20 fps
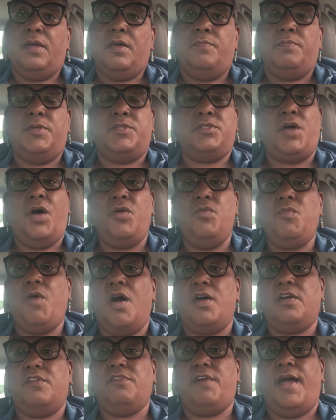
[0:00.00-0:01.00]
But don't
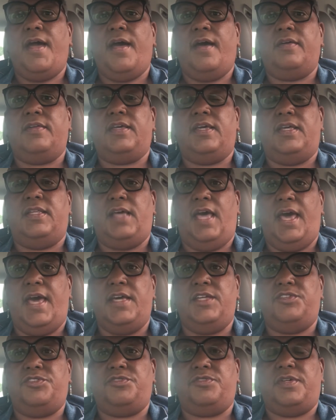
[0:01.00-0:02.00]
walk around in
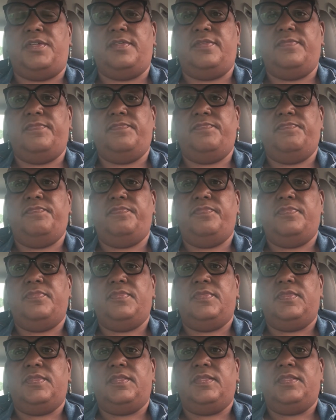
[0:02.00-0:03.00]
hatred.
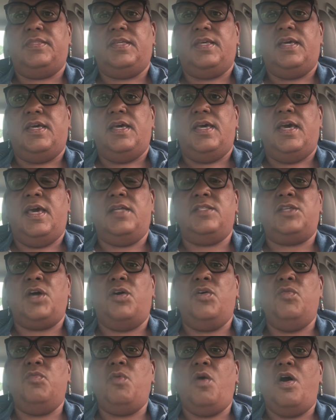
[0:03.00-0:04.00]
And
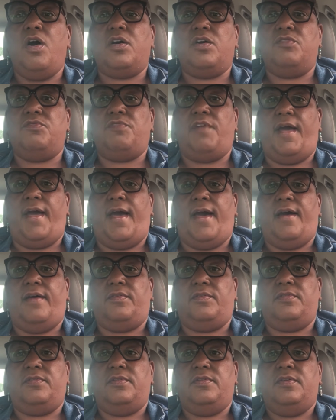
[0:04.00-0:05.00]
don't walk
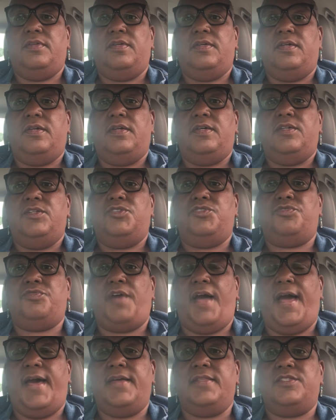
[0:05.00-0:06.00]
around
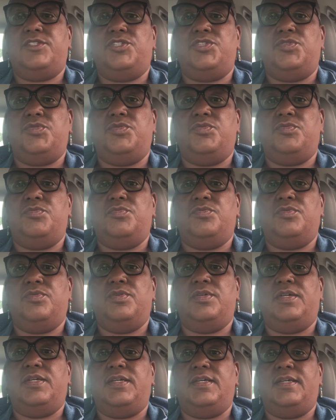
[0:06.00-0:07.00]
trying to,
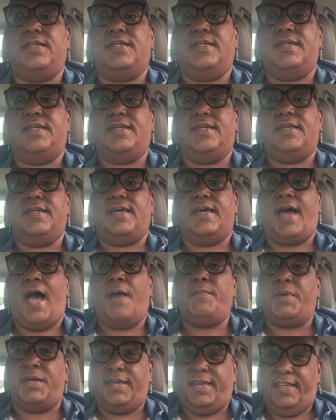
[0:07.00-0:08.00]

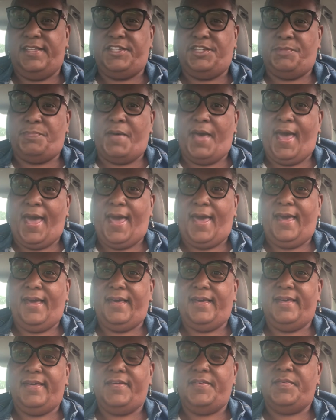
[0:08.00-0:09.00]
I'm going to get you
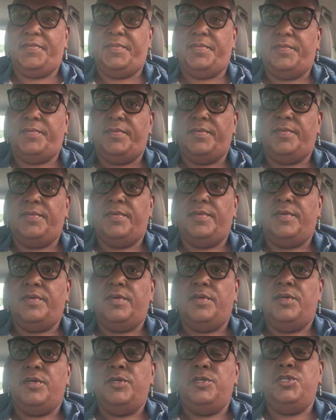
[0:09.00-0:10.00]
back.
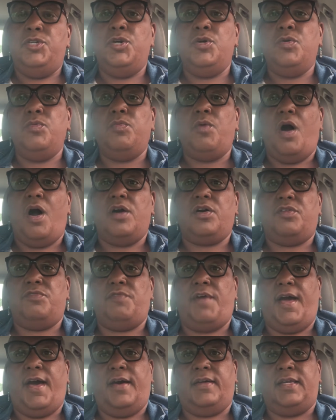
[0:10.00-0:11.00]
You walk
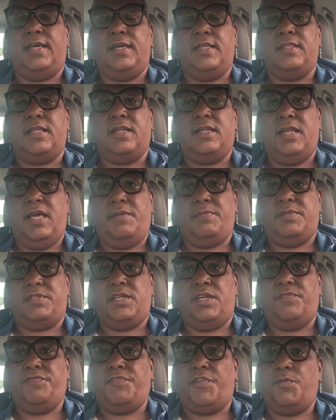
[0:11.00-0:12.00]
around in the
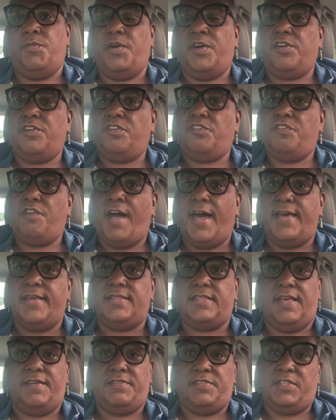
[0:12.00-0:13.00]
liberty for where Christ
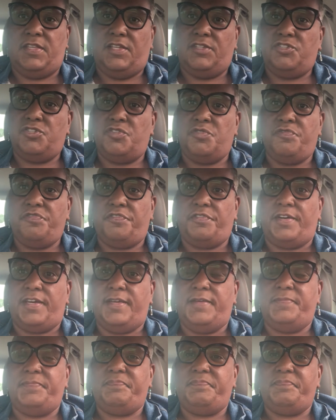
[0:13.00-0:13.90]
has set you free.